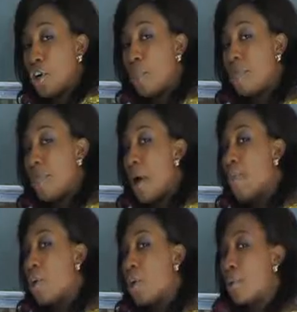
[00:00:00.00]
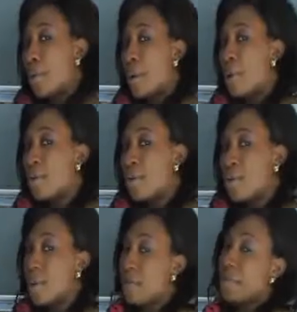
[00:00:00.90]
cup of palm oil will be about
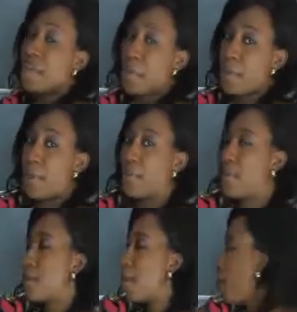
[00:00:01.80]
50 mils.